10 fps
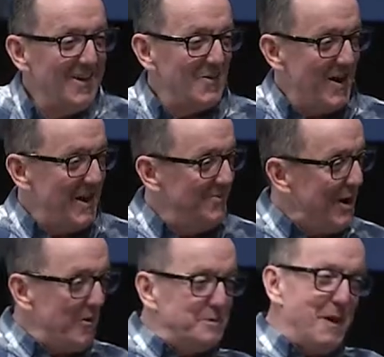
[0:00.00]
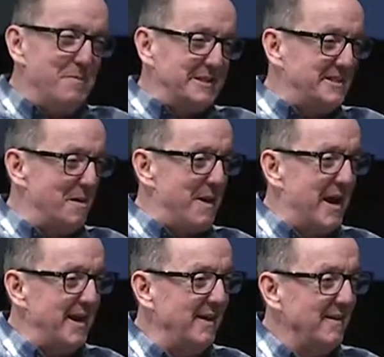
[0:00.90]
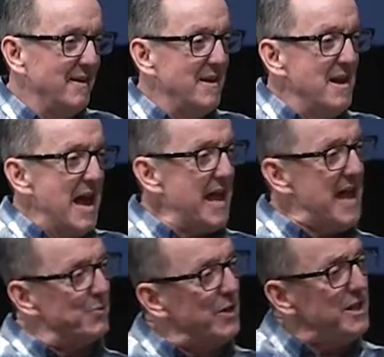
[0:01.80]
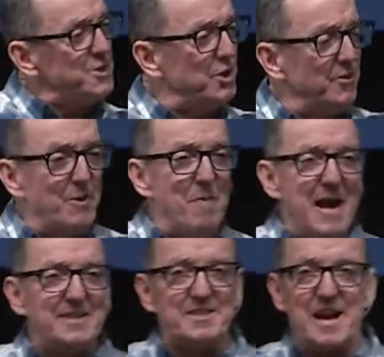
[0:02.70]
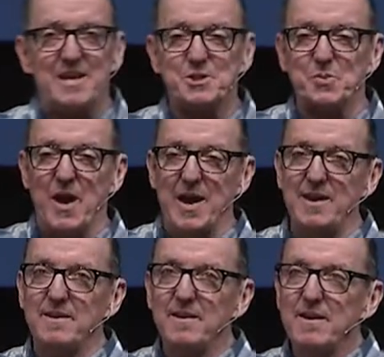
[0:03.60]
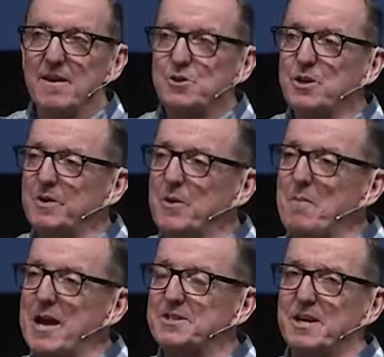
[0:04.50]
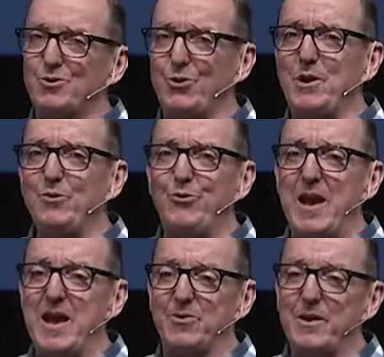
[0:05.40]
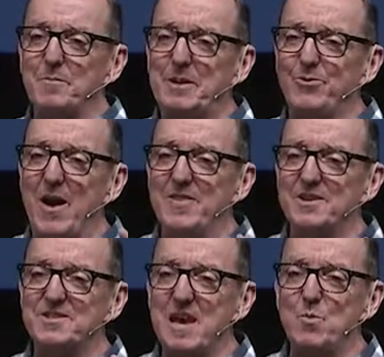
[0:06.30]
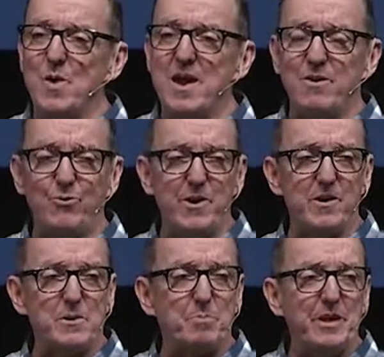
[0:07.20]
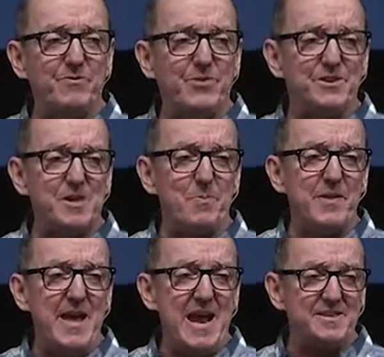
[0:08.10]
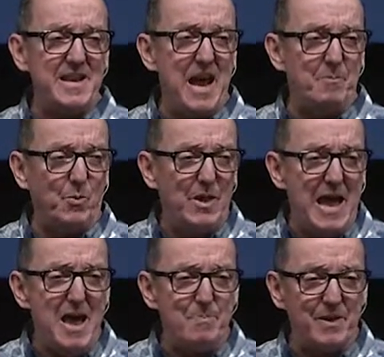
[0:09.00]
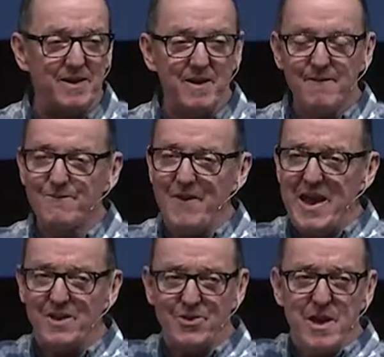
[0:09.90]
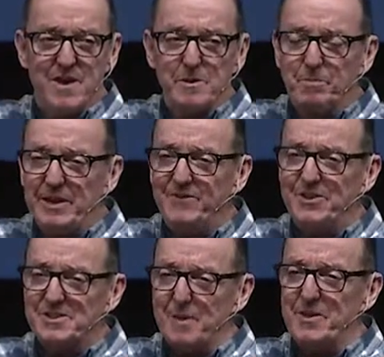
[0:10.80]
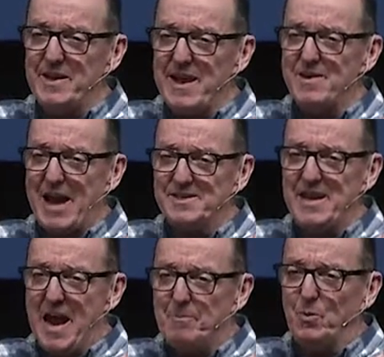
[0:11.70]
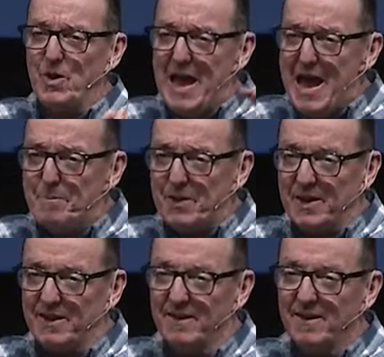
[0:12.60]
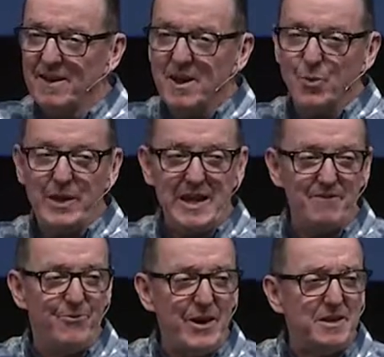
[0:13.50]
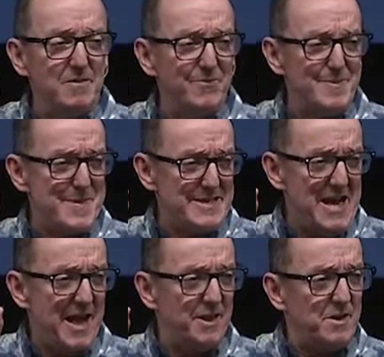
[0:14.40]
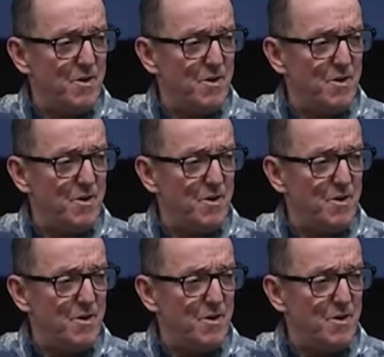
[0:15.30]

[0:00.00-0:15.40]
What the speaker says: Right? We're always blaming somebody. And really two different mindsets, right? Two different mindsets. Fear and faith, they can be defined the same way. Fear, the belief that something that hasn't happened will happen. Faith, the belief that something that hasn't happened will happen. We can have victim mentality or